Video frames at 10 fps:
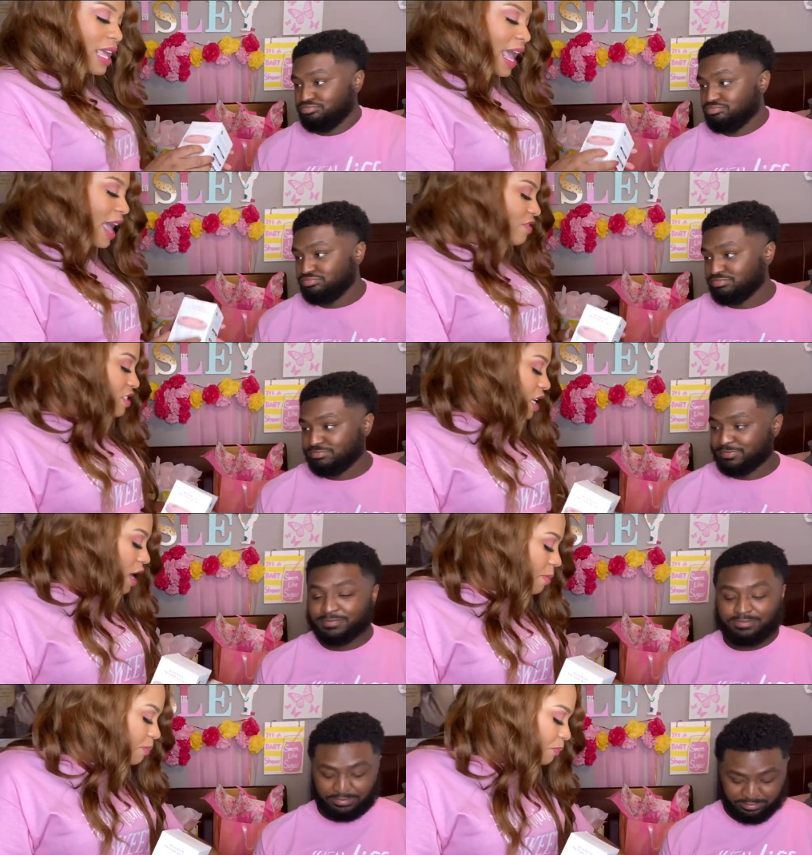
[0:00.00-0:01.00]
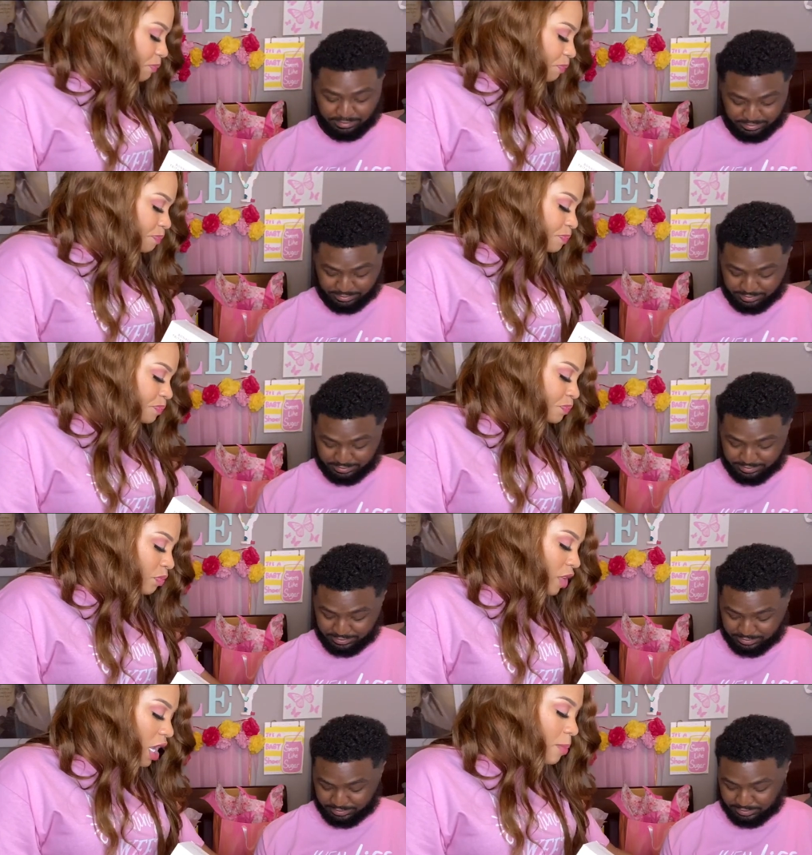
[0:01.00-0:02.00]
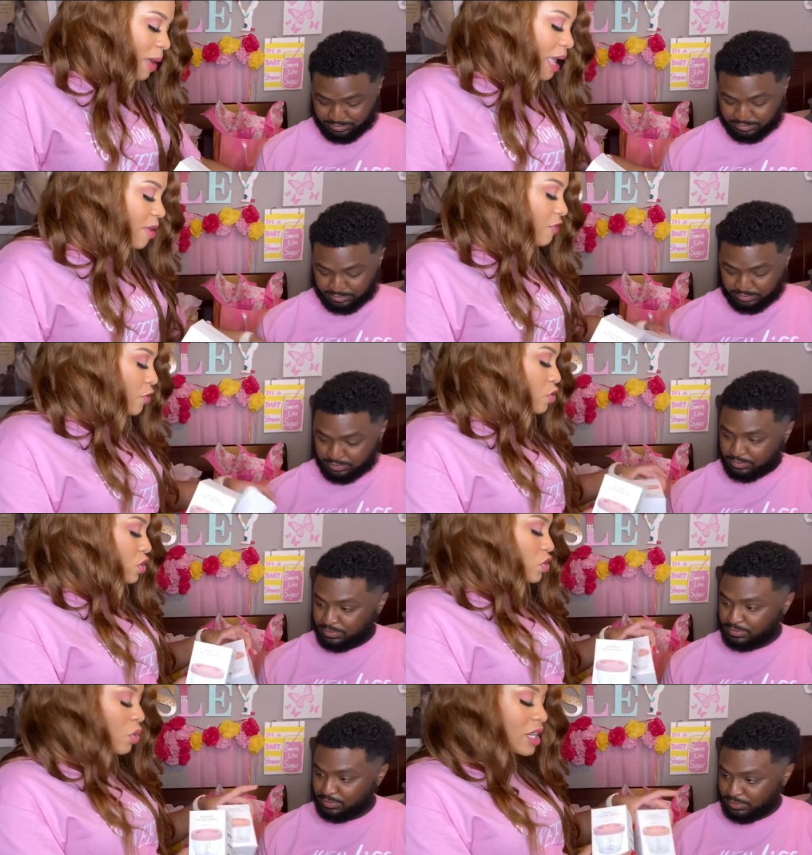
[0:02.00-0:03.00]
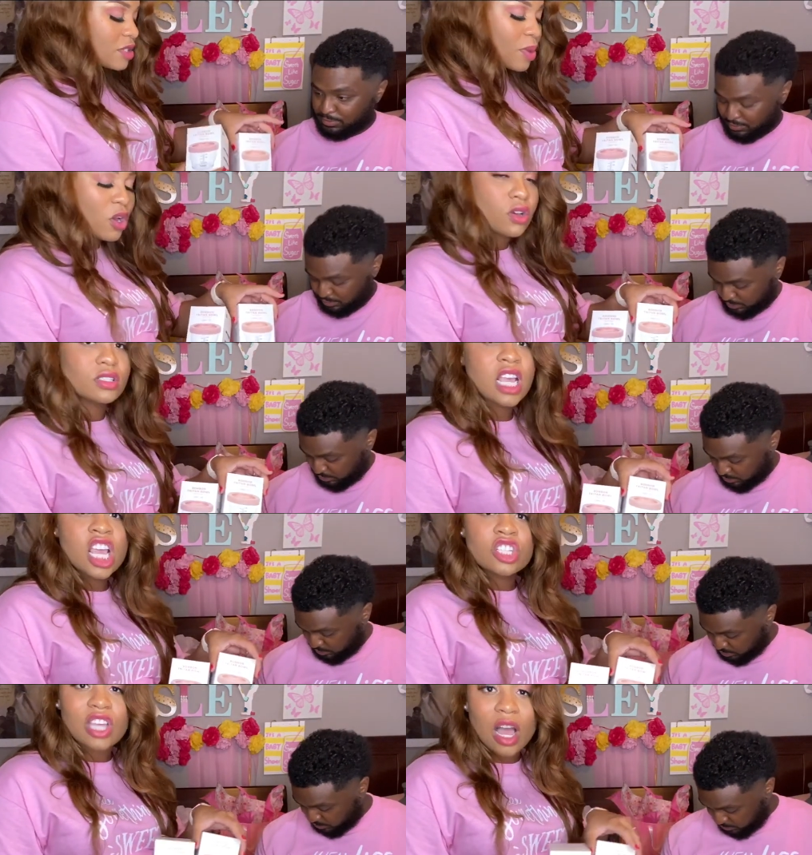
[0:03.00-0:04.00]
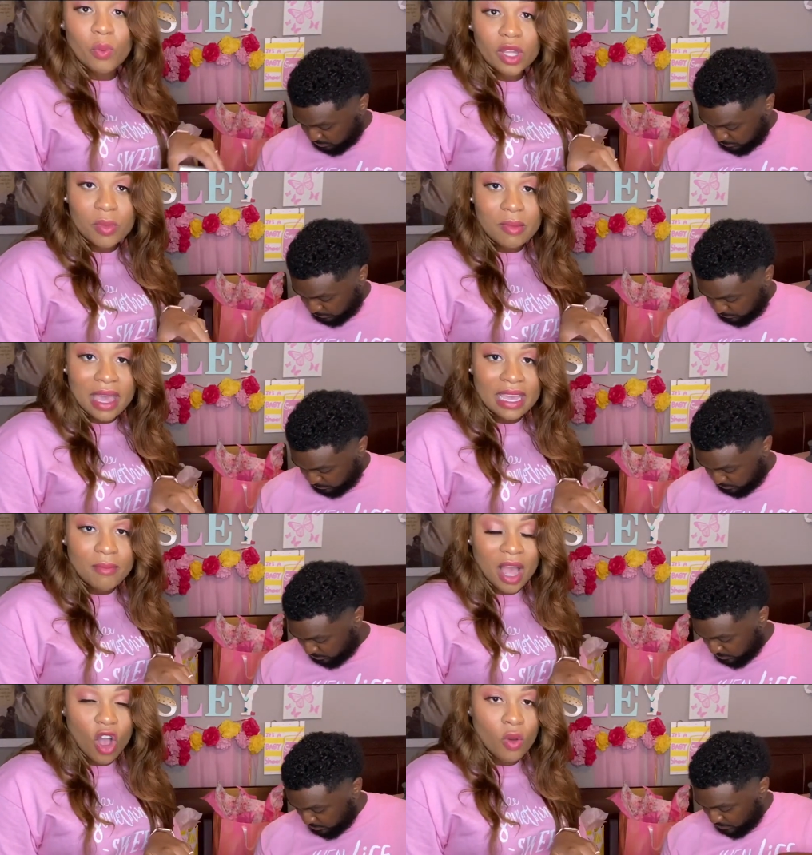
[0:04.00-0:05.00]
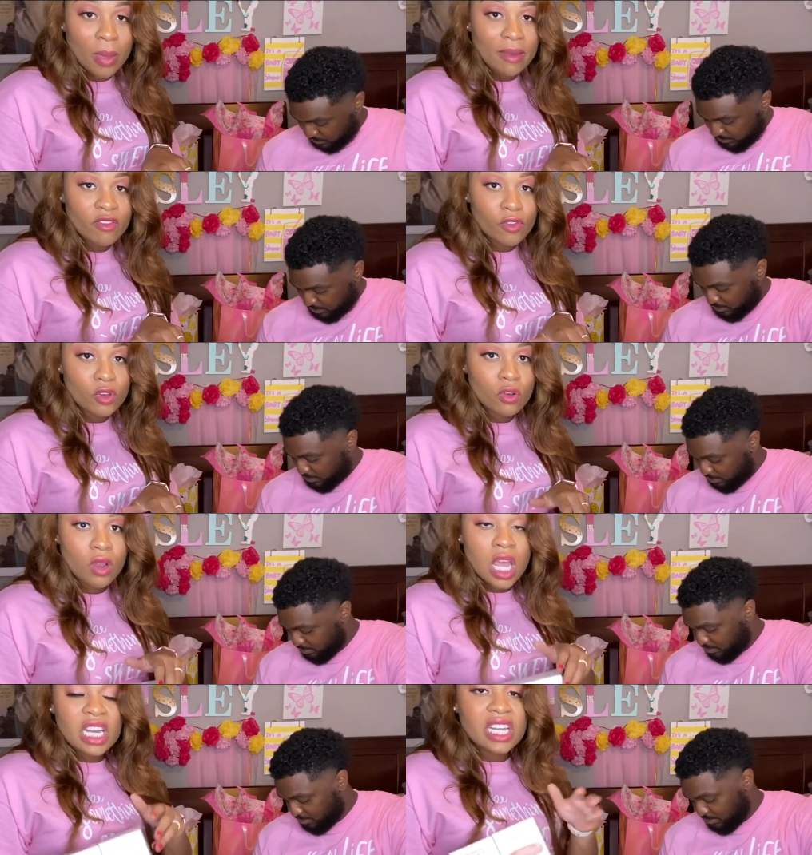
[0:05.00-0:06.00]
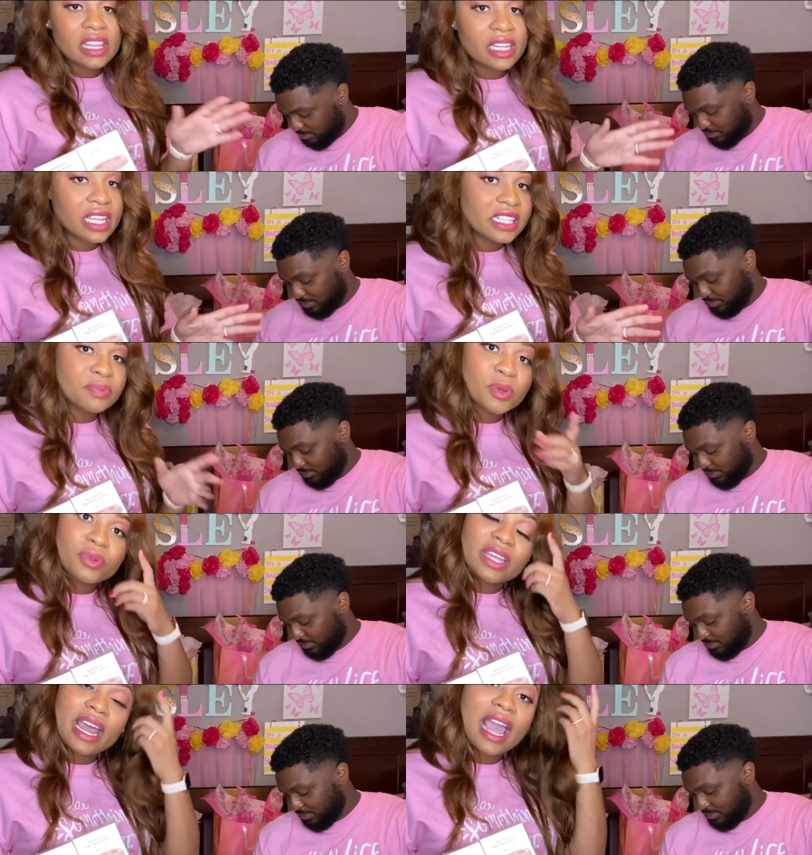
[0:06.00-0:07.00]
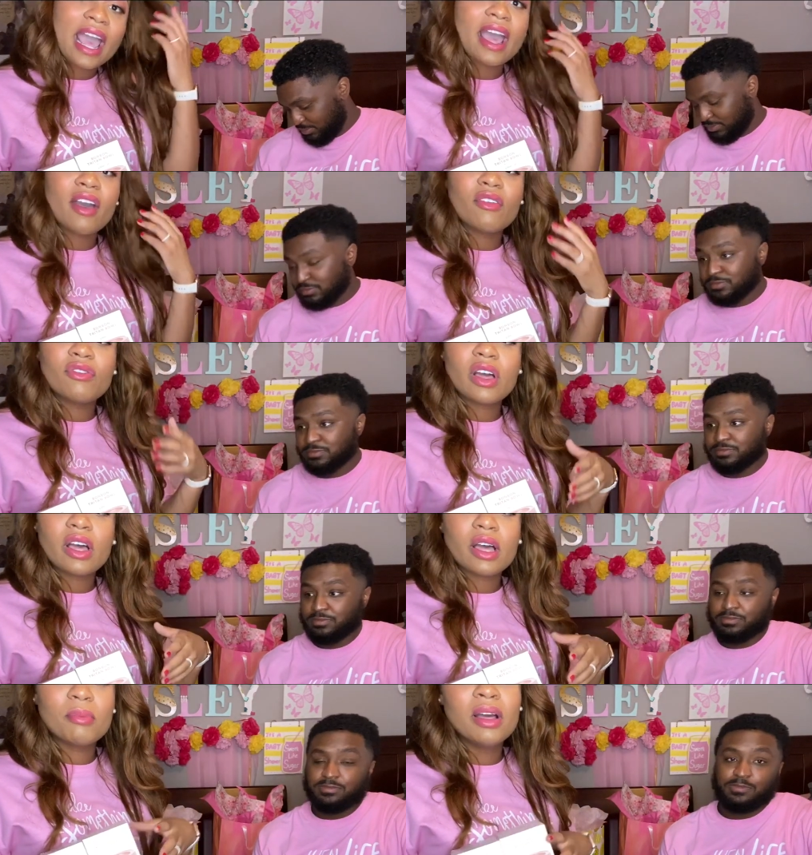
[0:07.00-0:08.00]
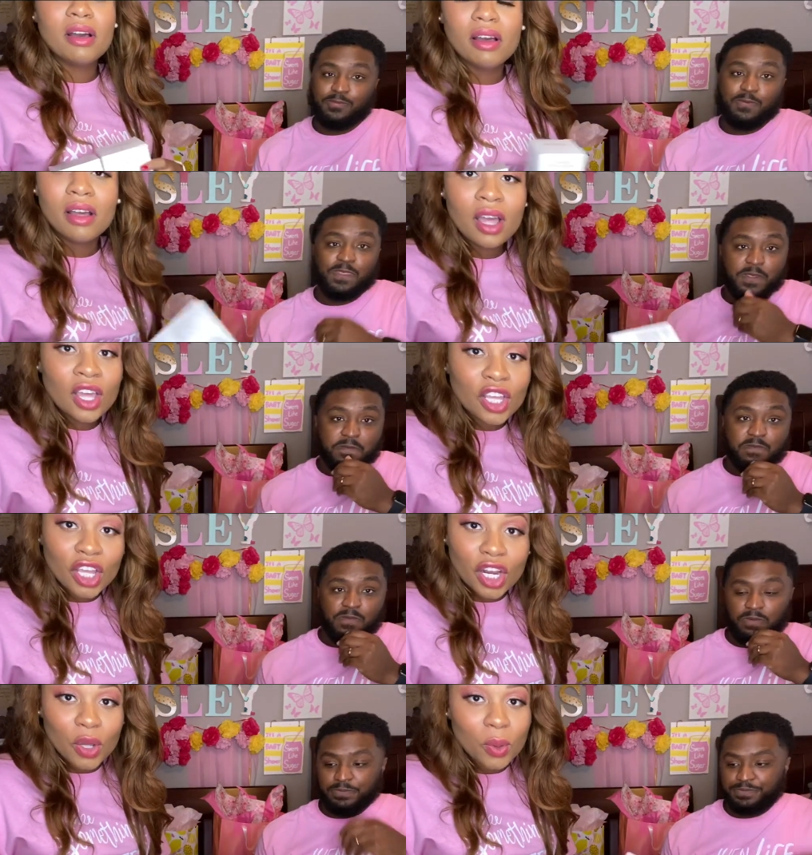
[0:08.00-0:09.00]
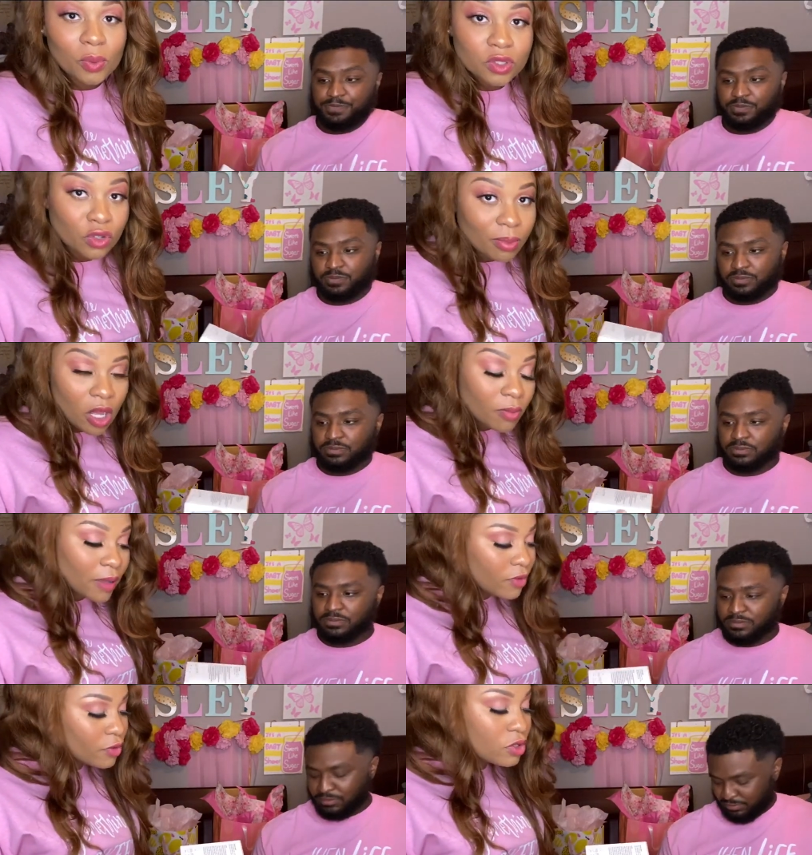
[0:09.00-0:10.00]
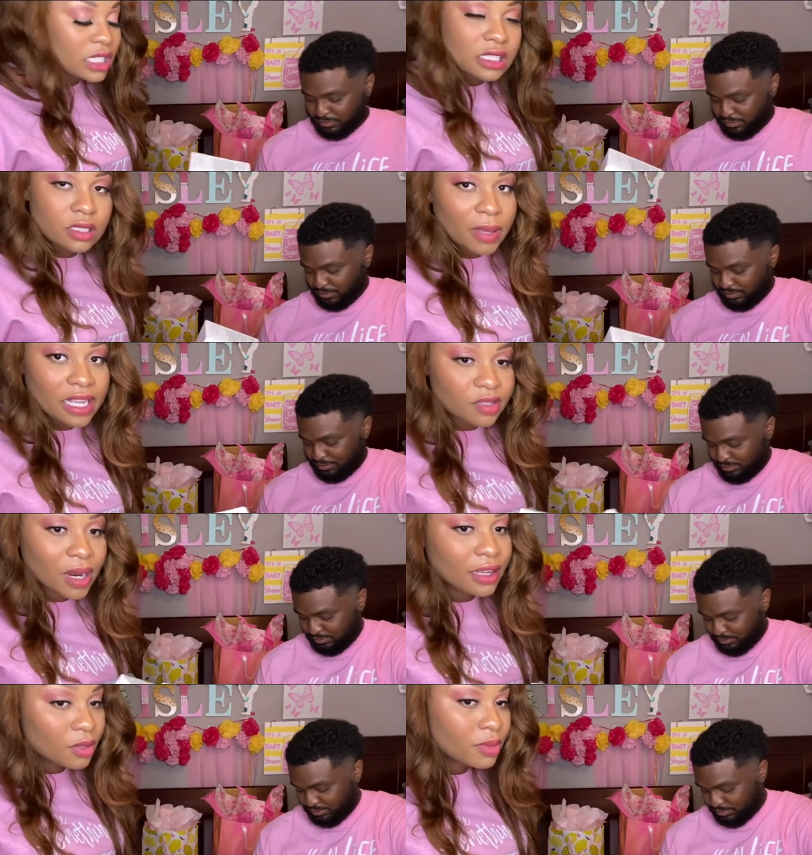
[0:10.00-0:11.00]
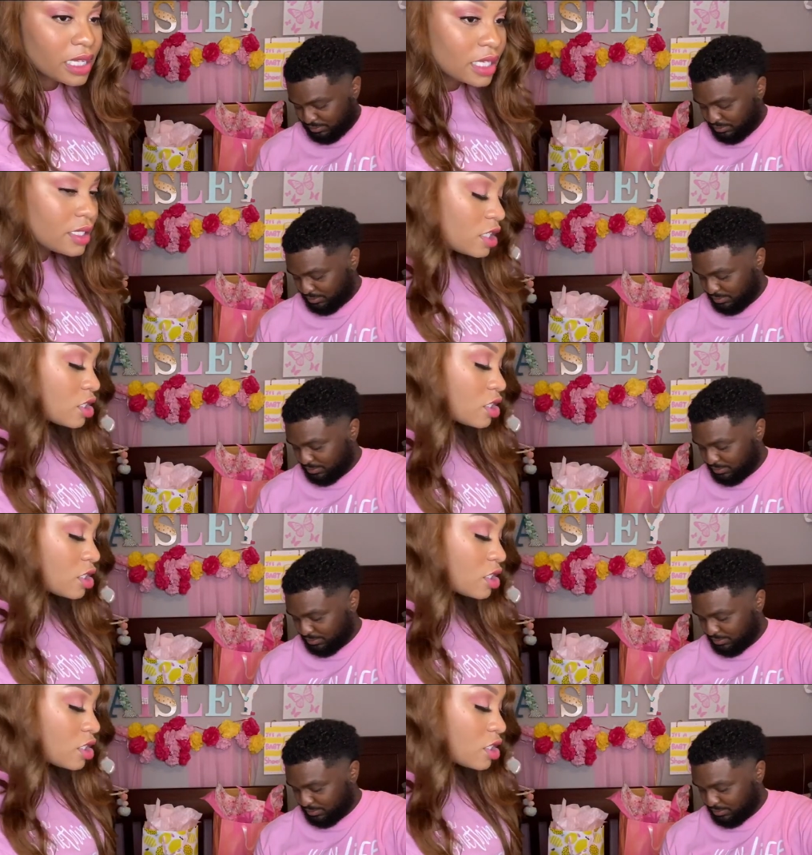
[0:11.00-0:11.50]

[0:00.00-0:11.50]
Speaker 1: have some baby food storage bowls. So I will be making my own baby food. Nothing against people that have, um, you know, store-bought baby food, because Paisley probably gonna be getting a